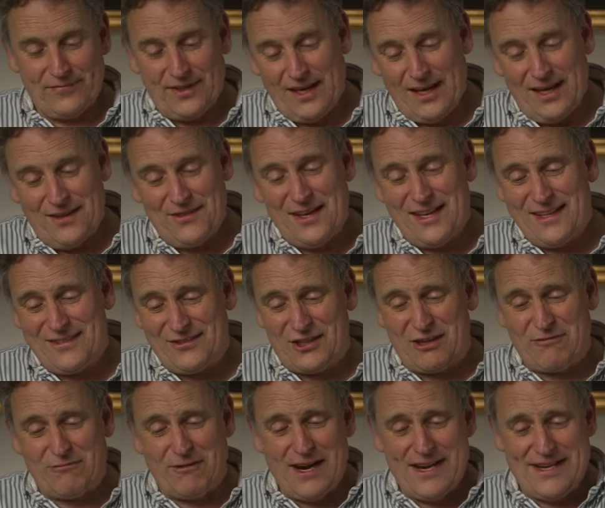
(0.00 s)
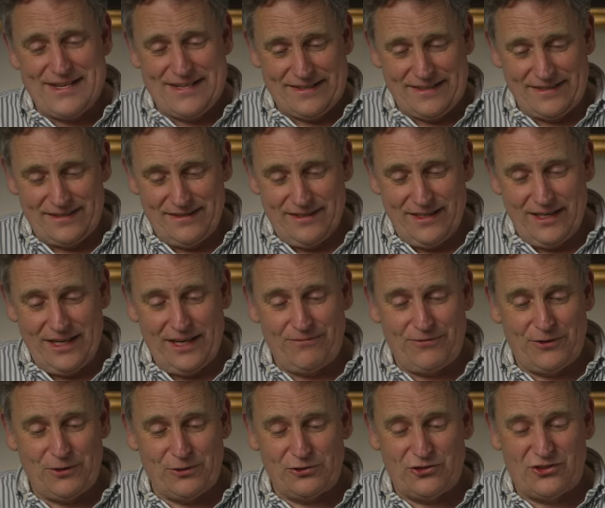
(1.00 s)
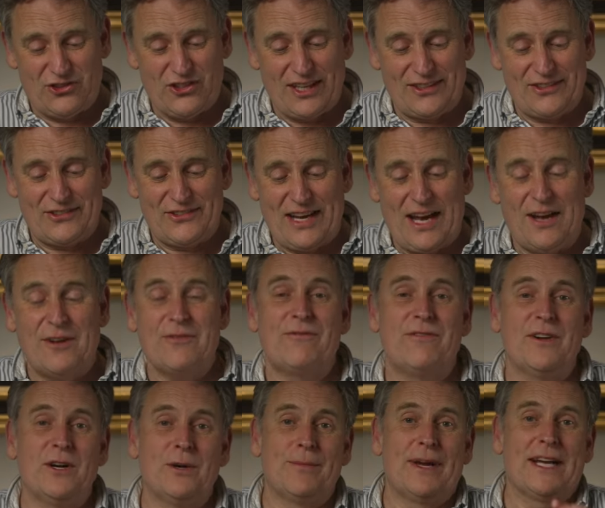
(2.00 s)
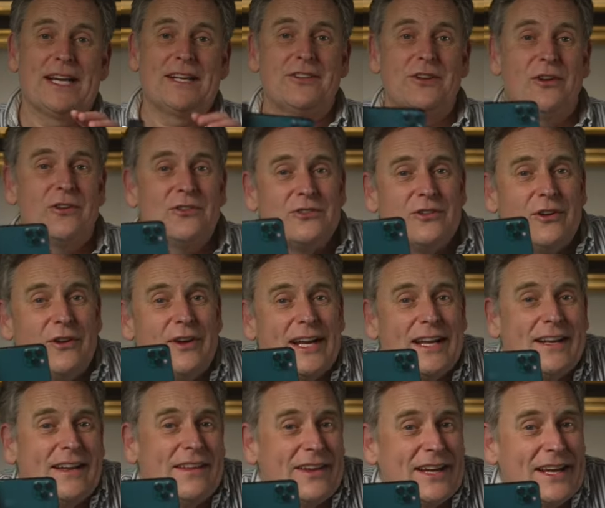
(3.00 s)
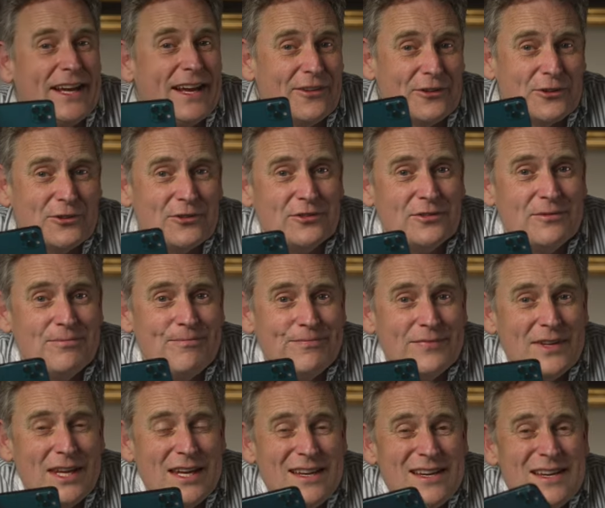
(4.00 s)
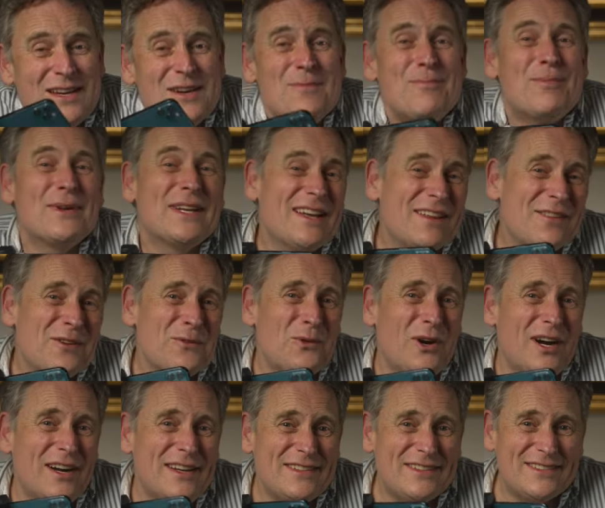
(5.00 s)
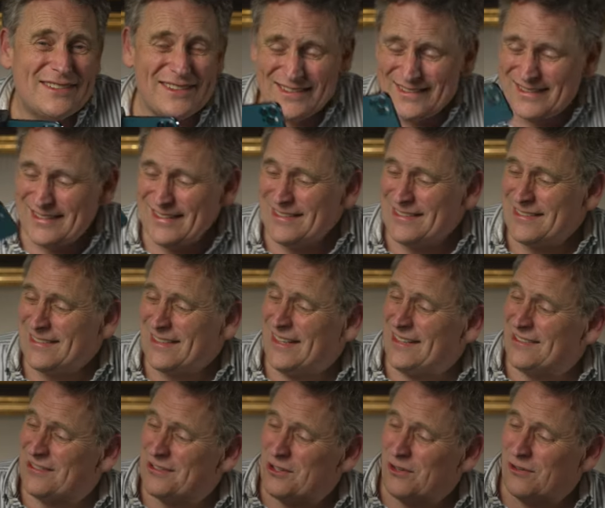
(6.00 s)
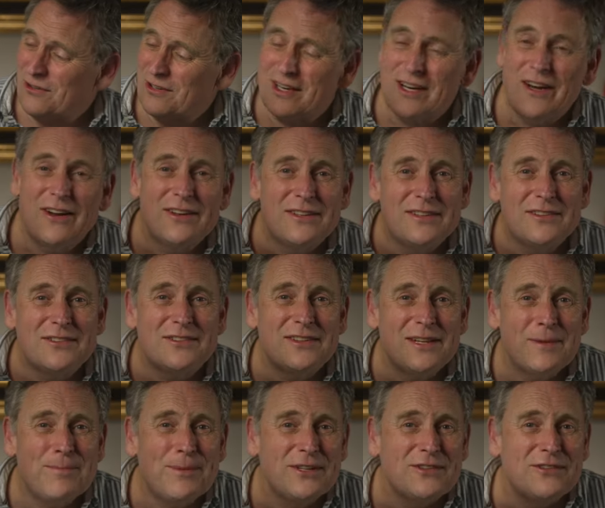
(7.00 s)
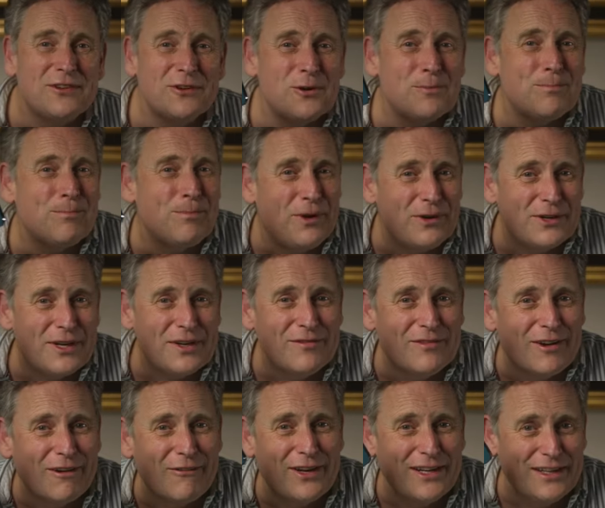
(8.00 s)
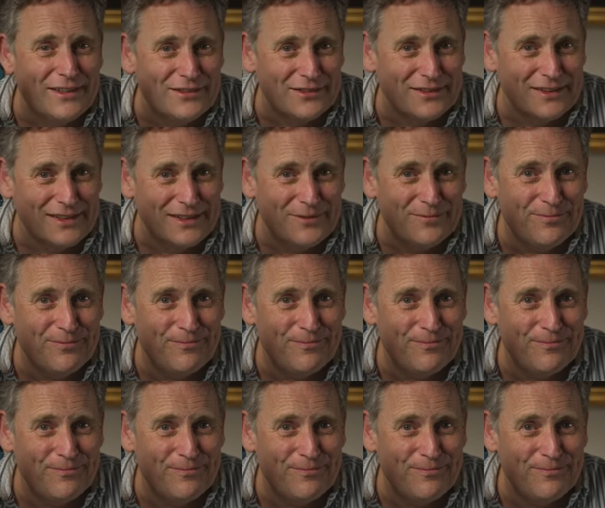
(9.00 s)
And that's great if you're just out filming and not doing anything else. But otherwise, this is not going to slip into your pocket very easily.